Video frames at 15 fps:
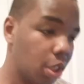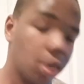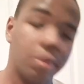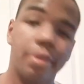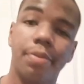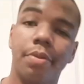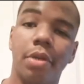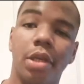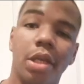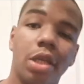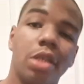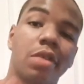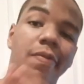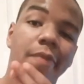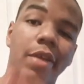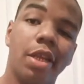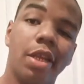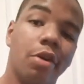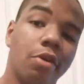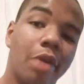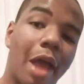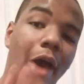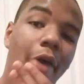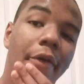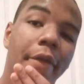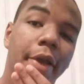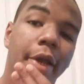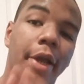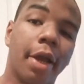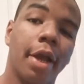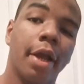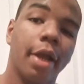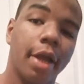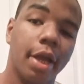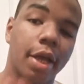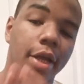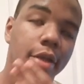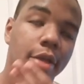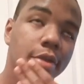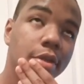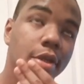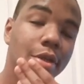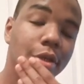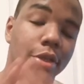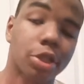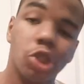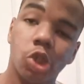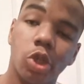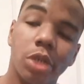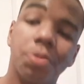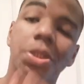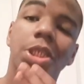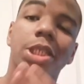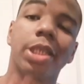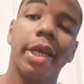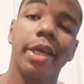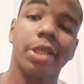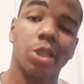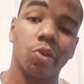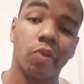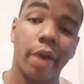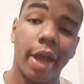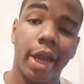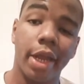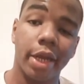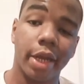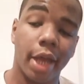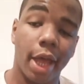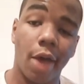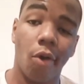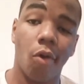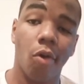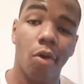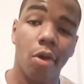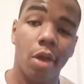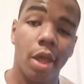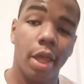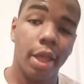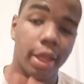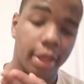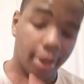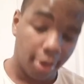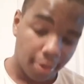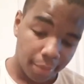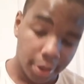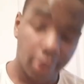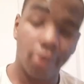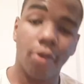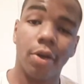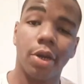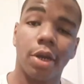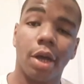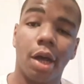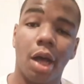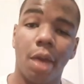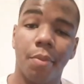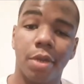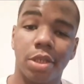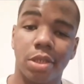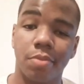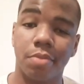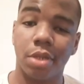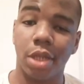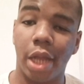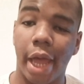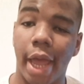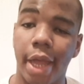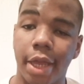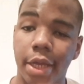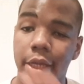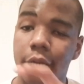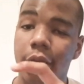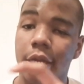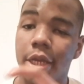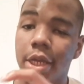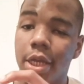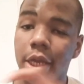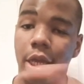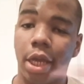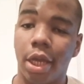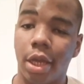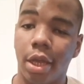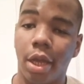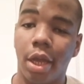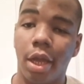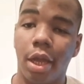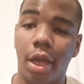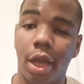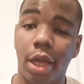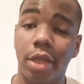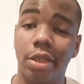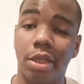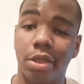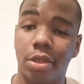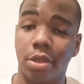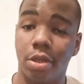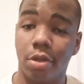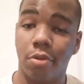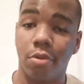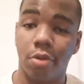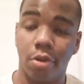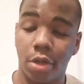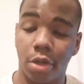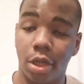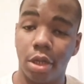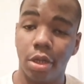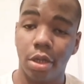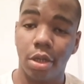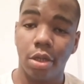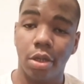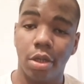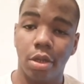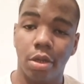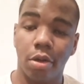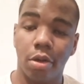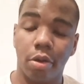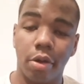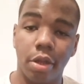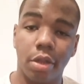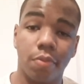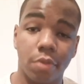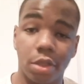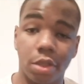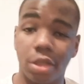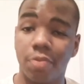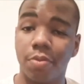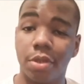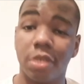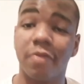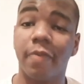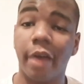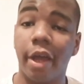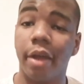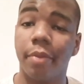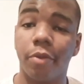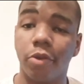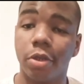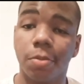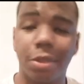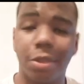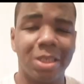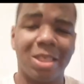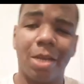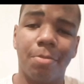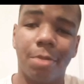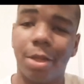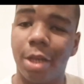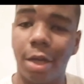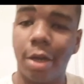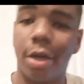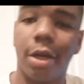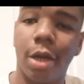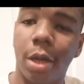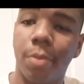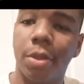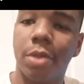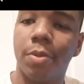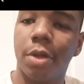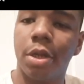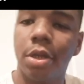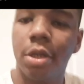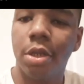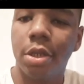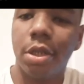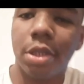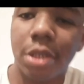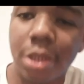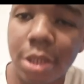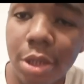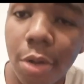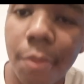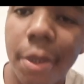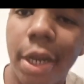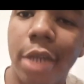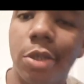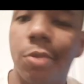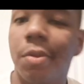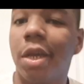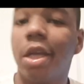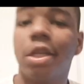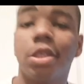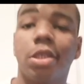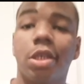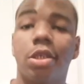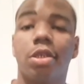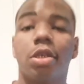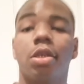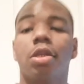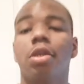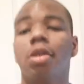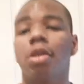And I'm going to put each video down in the, the description section right now. Y'all better go in the comments and be like, AJ is the GOAT, okay? Or either just put some fire emojis. Put something down in the comments, bro. Just to show me that you're paying attention.